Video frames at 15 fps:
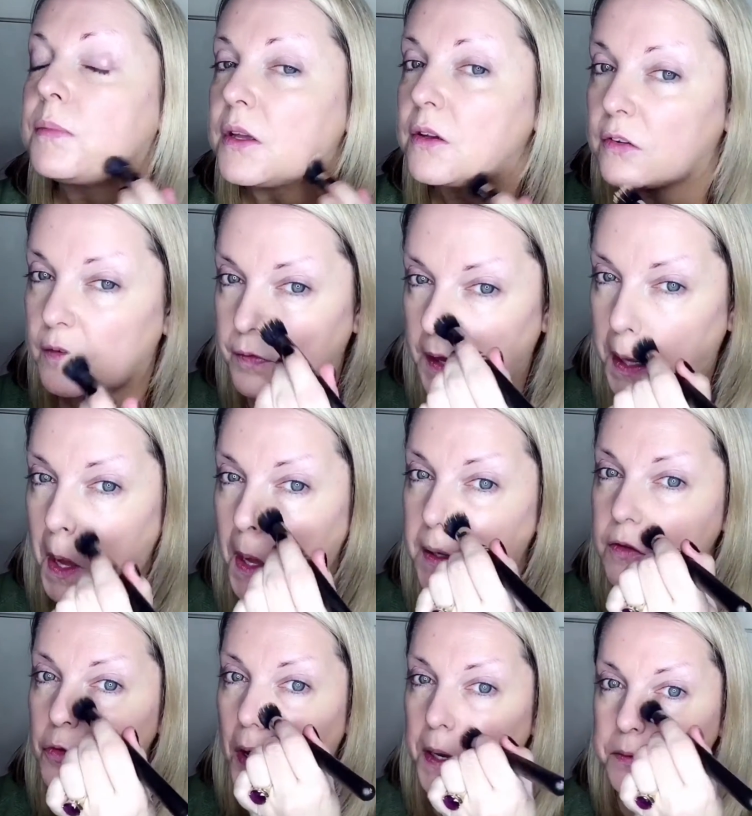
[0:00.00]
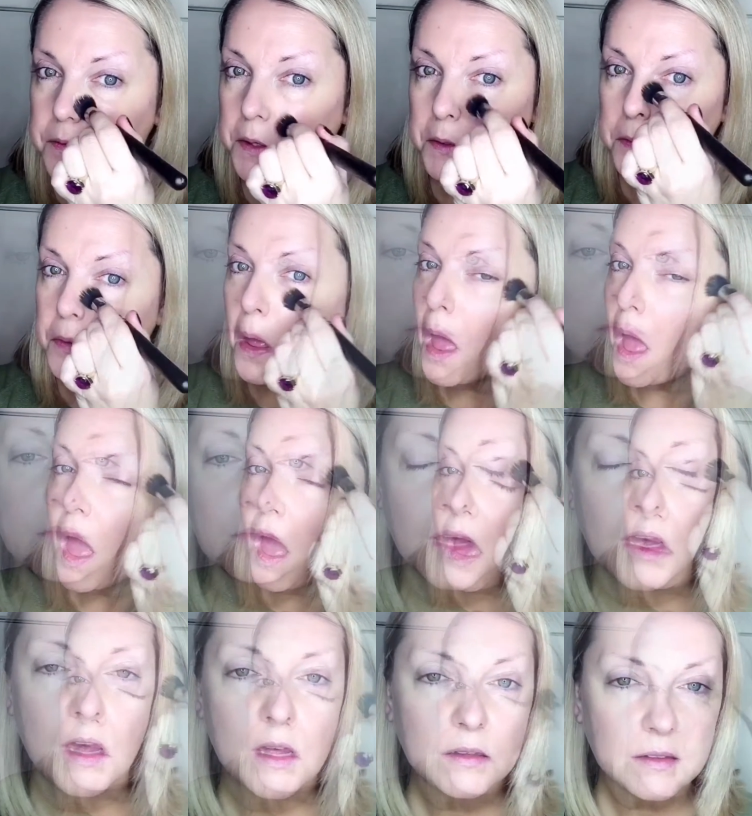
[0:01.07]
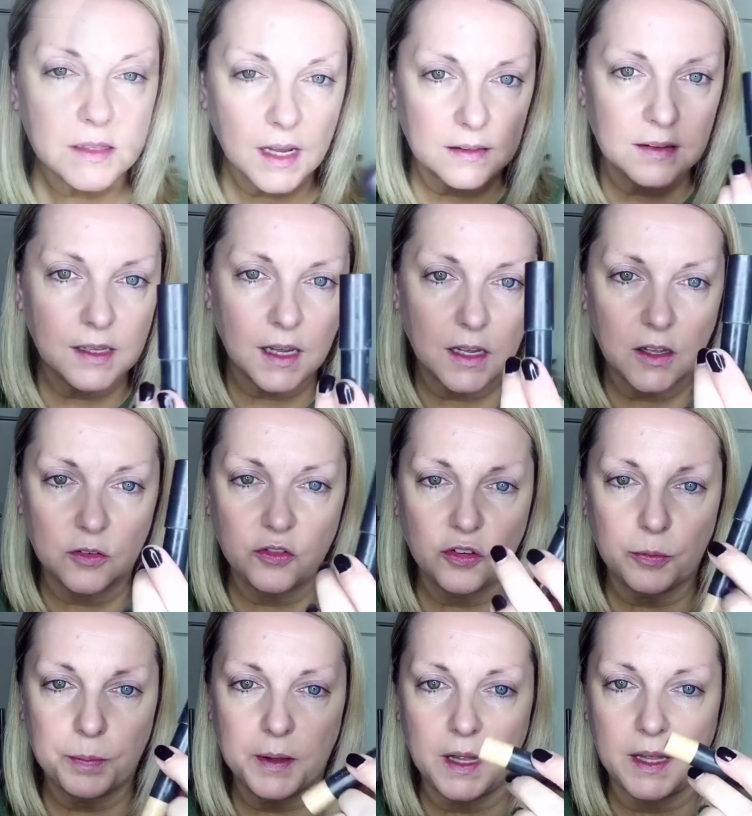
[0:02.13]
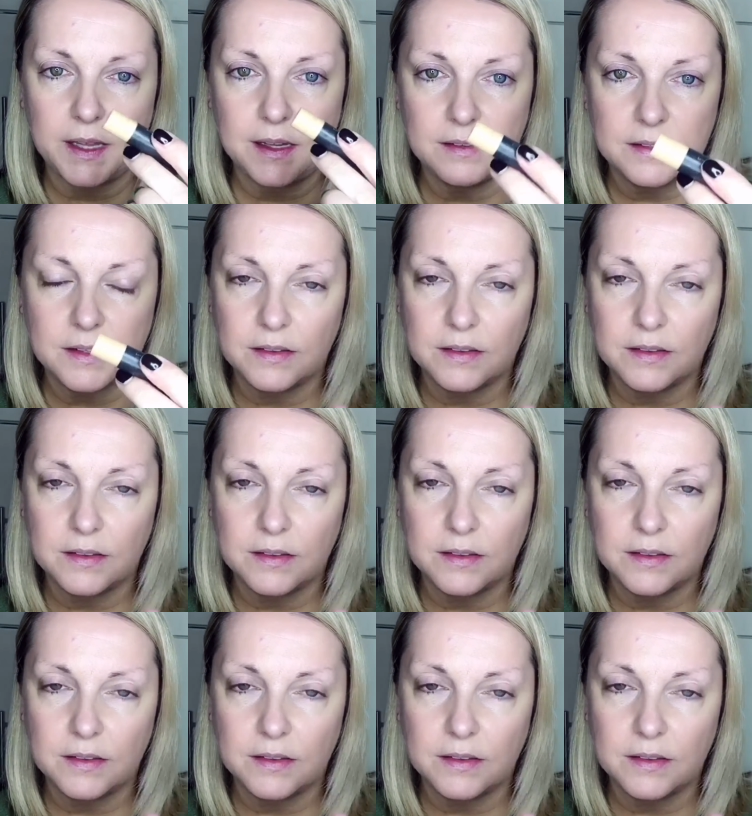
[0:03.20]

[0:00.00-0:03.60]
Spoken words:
beautifully hydrated. So next thing I'm going to apply is